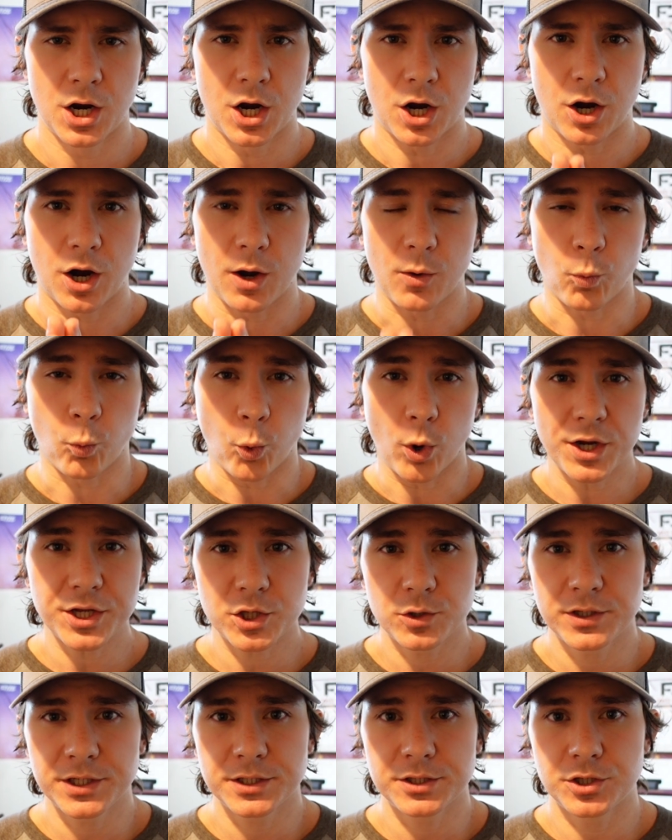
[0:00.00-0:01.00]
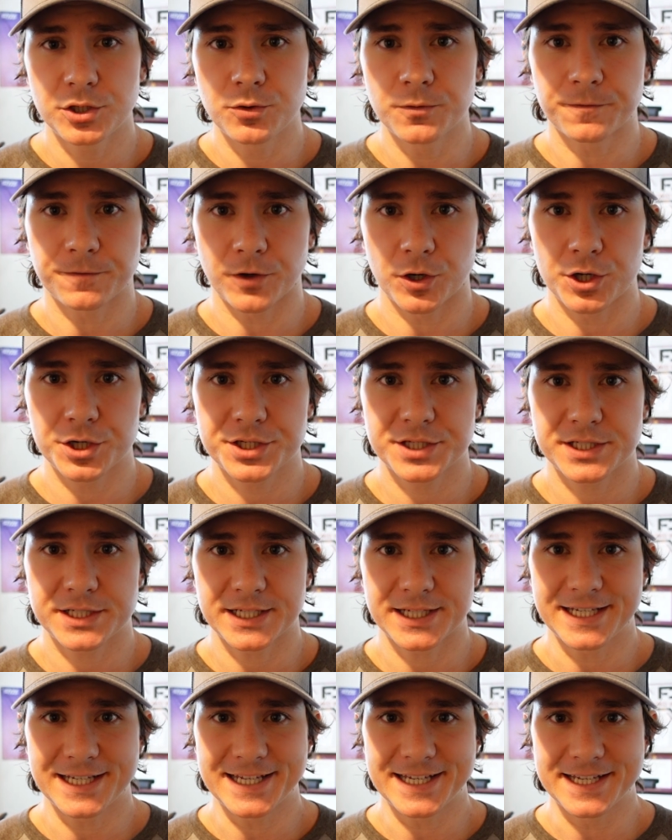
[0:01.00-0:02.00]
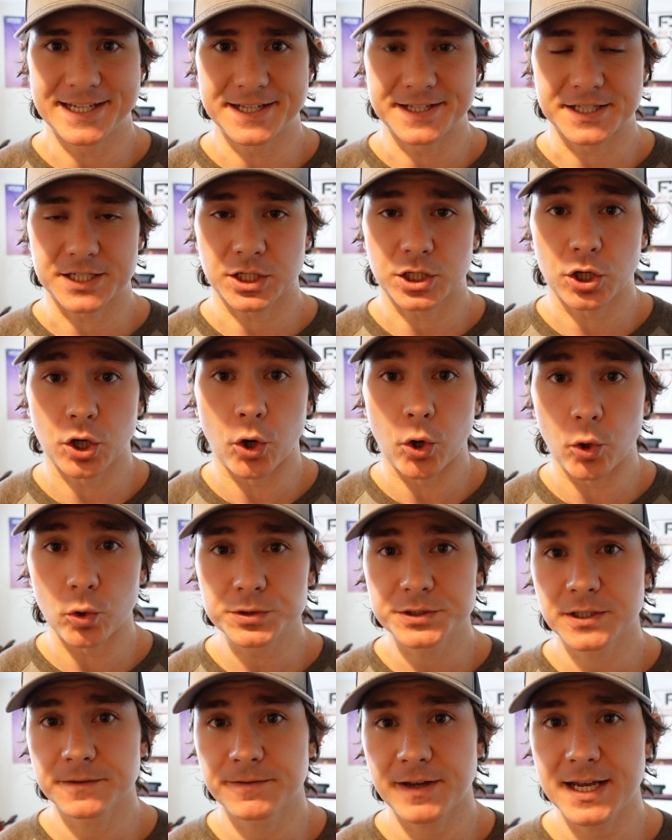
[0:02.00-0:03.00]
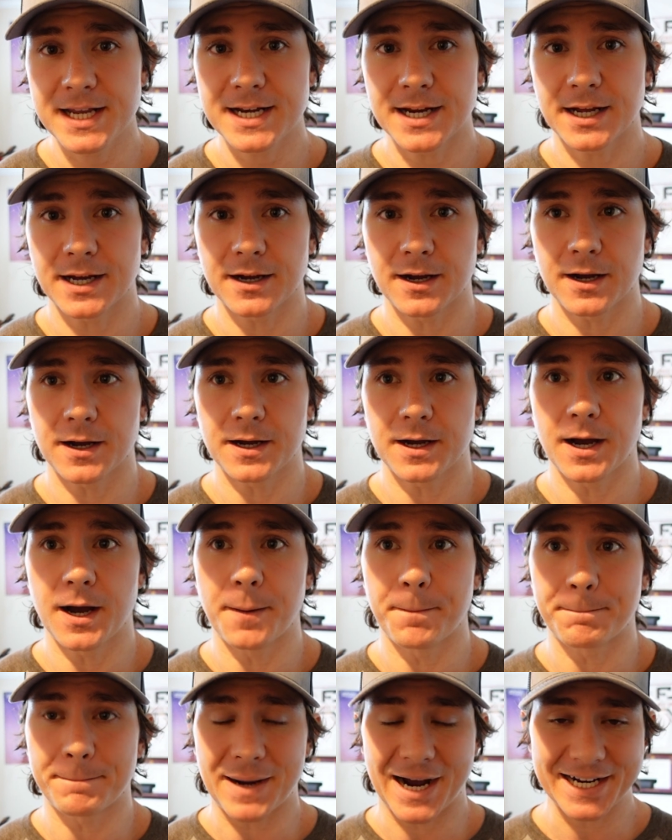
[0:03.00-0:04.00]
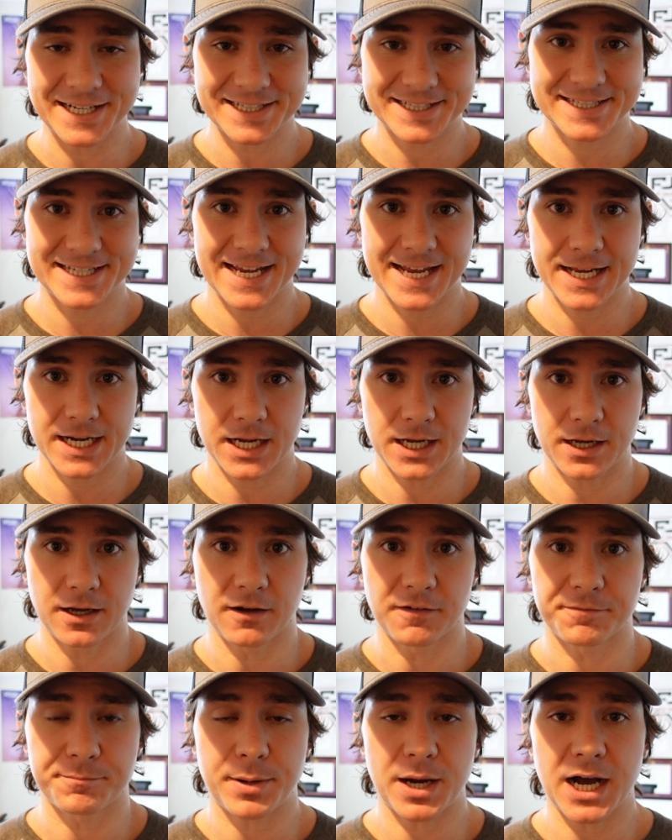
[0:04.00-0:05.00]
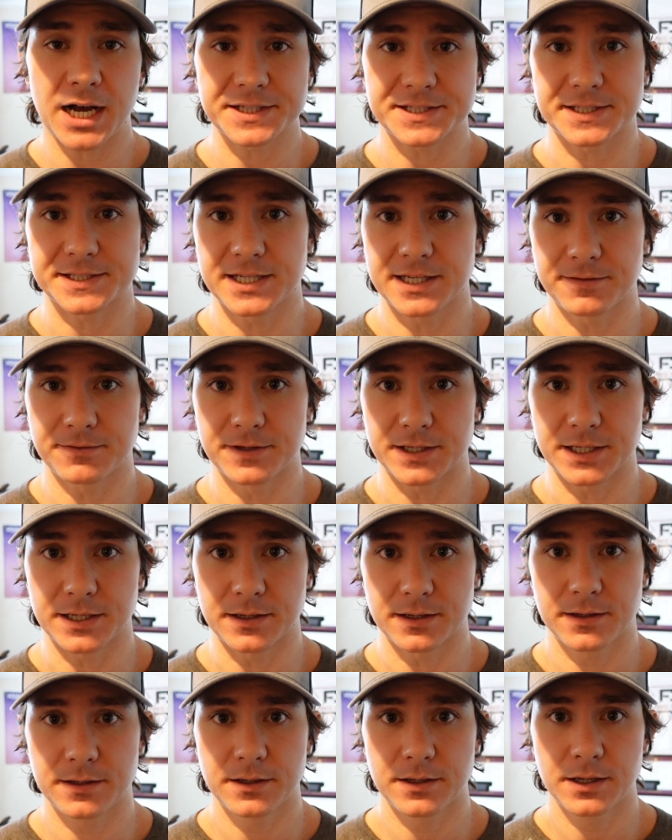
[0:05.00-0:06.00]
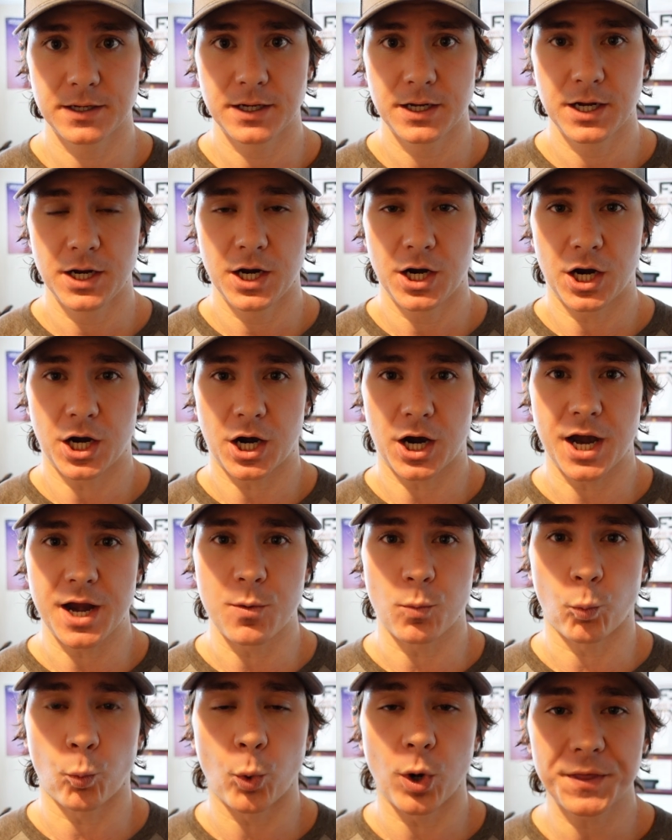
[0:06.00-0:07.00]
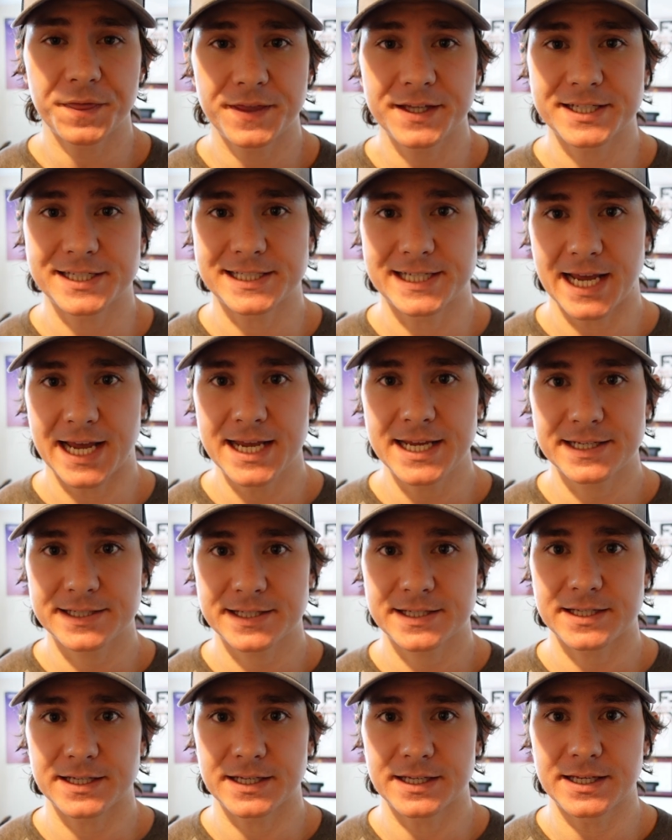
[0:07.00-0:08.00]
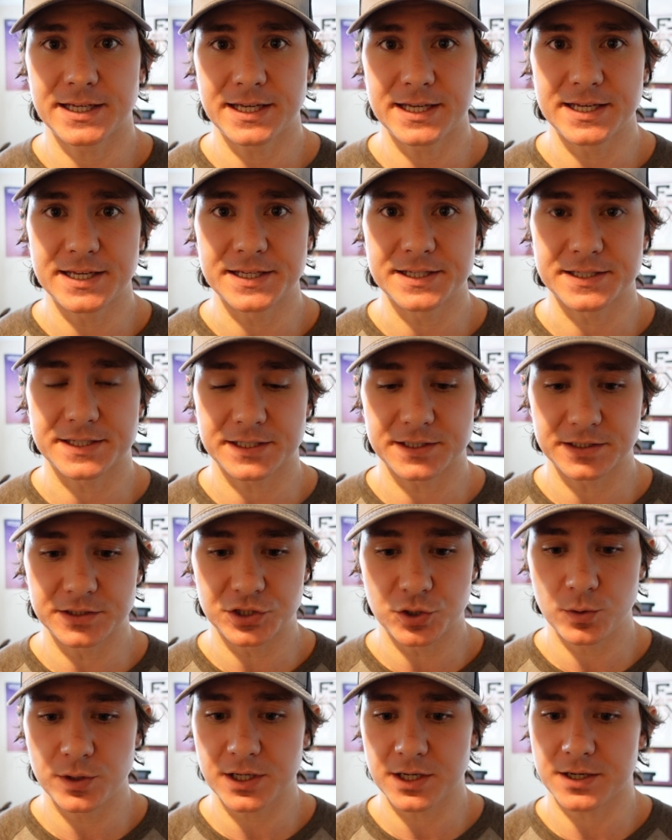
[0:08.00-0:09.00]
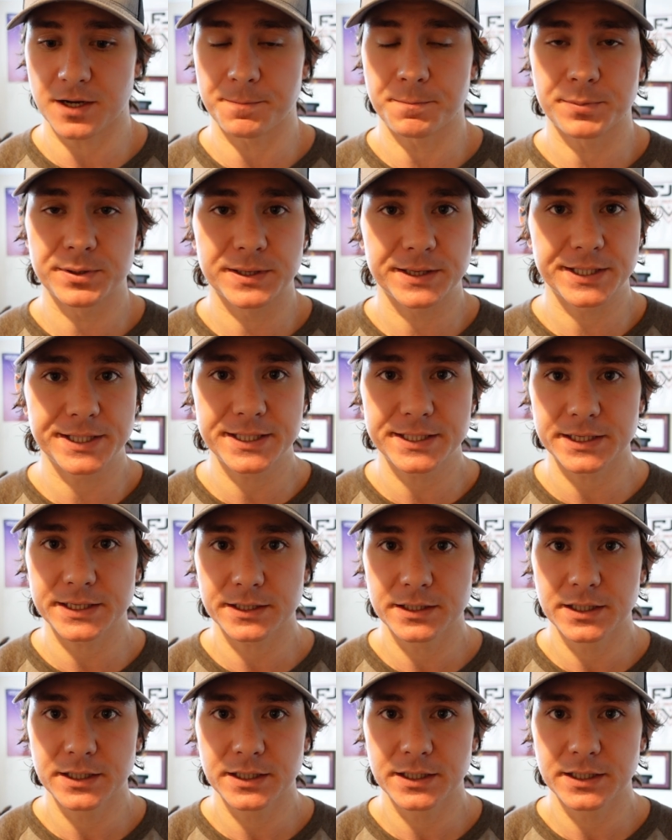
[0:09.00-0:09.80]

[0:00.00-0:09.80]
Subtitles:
All right, what you need to do first is cultivate a mindset of positivity. All right, and what this takes is doing a complete